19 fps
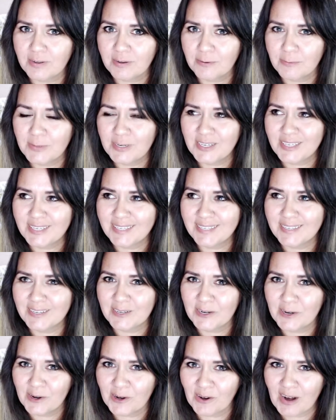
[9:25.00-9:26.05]
which is a
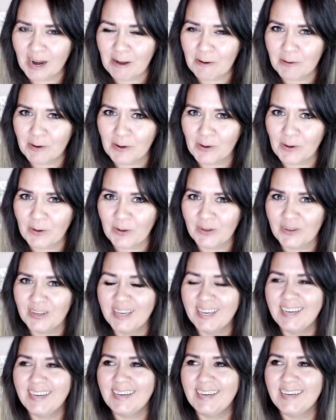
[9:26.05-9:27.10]
sugar alcohol
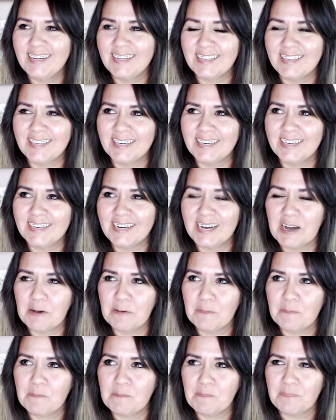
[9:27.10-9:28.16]
that
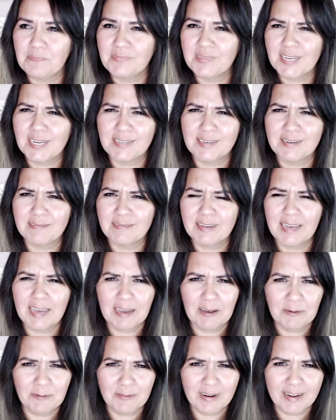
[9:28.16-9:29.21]
doesn't
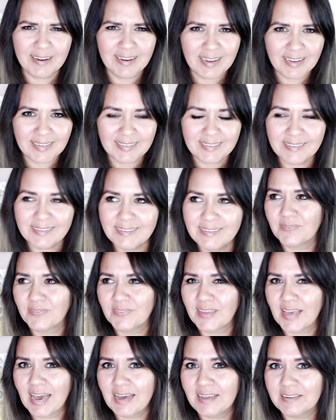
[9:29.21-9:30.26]
count, I guess,
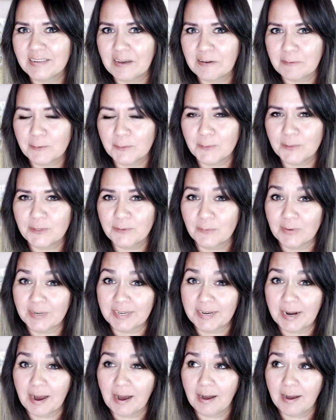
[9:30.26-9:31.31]
that level was really
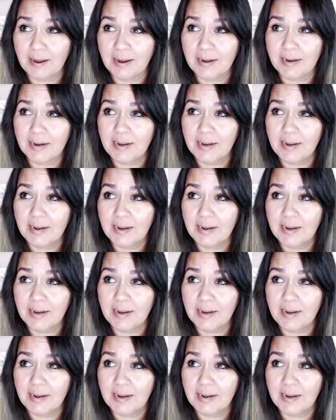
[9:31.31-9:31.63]
high.